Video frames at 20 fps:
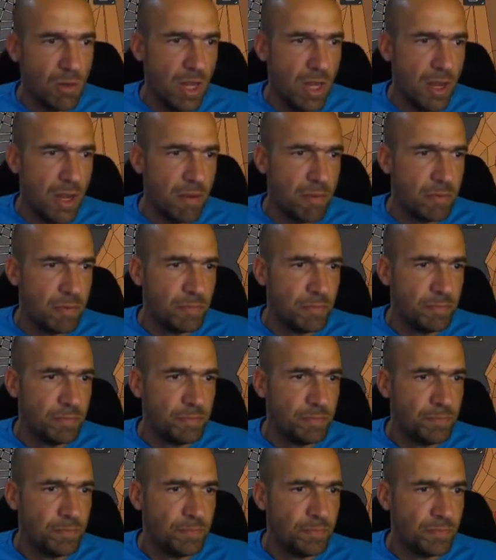Okay.
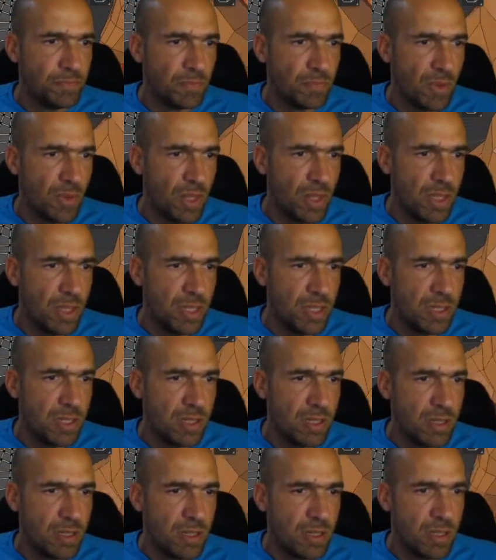
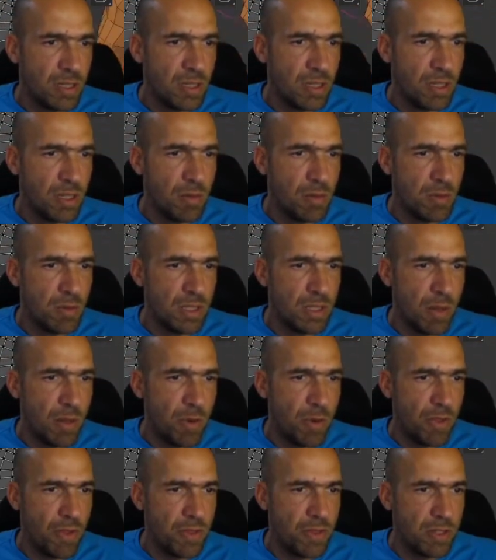This will
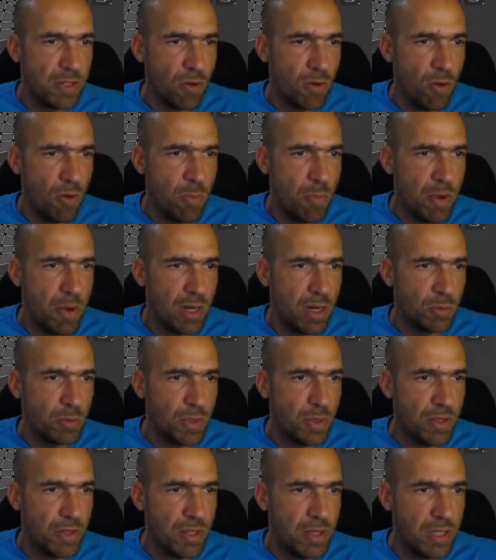separate this whole part
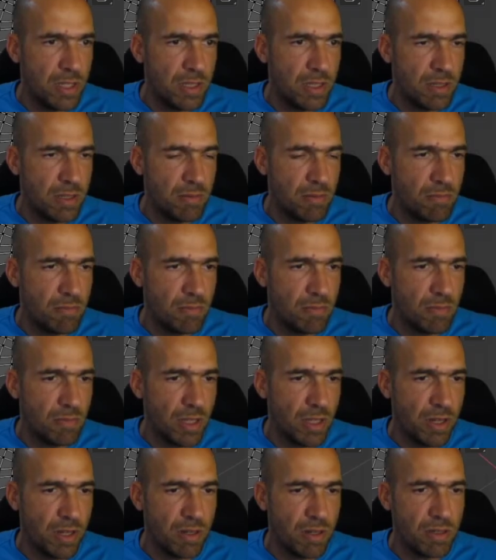with this
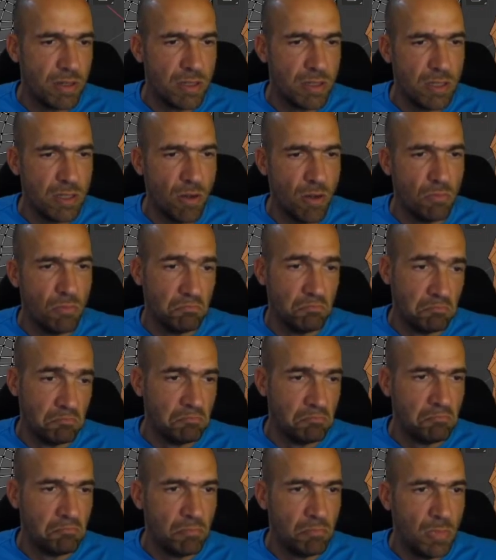here. So
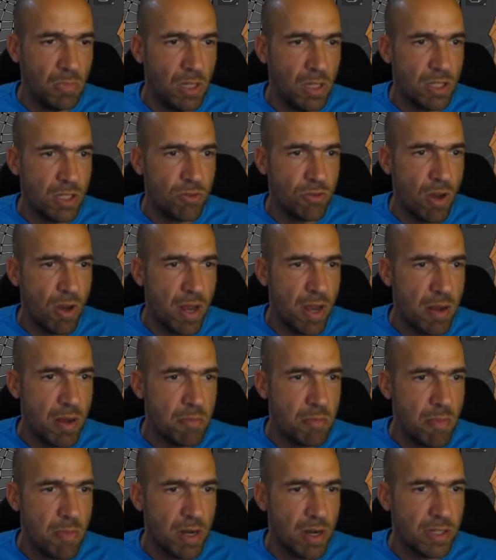let's try.
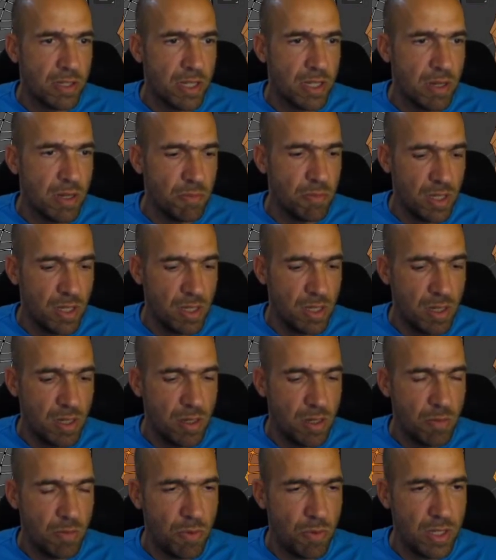Mark seam,
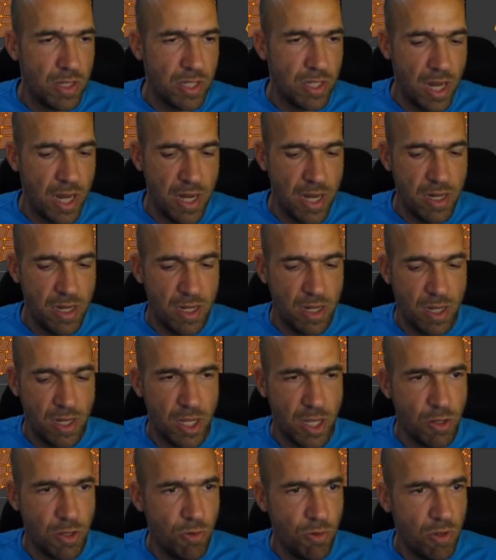press A,
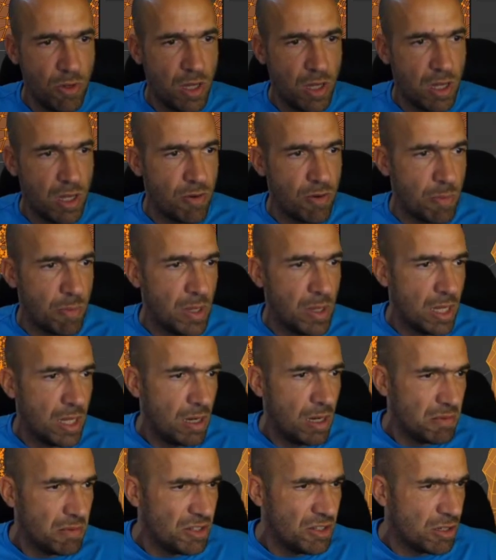U, unwrap.
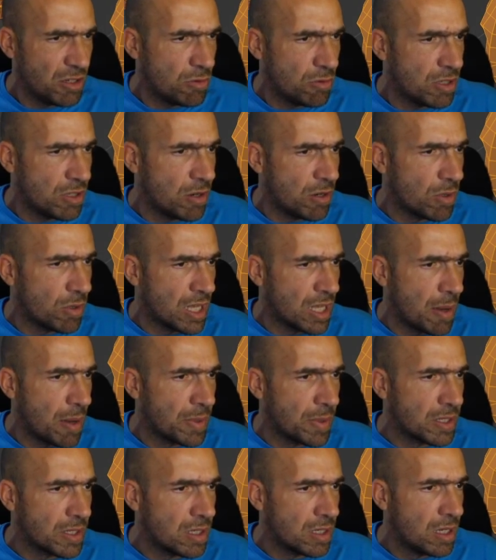Just to see what
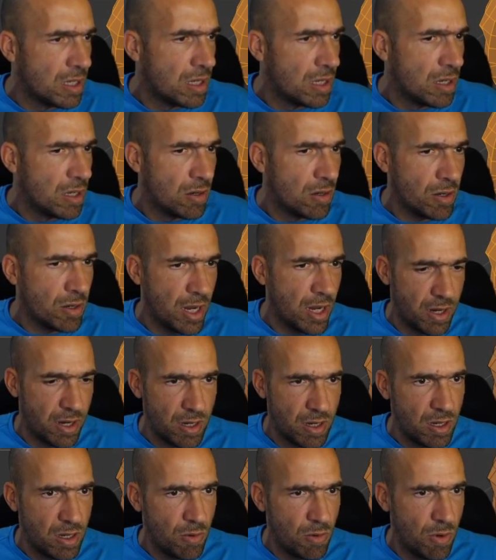happens. Okay,
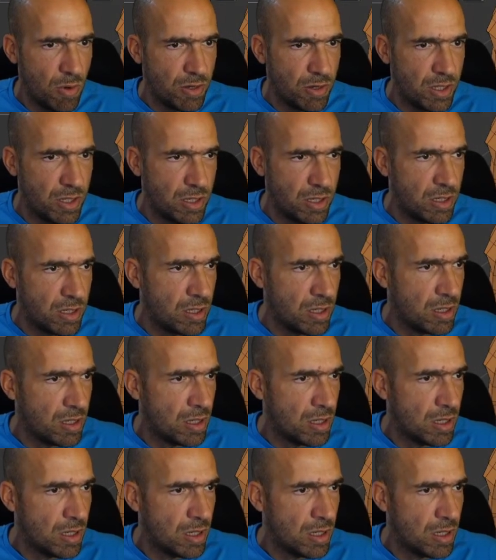where is this?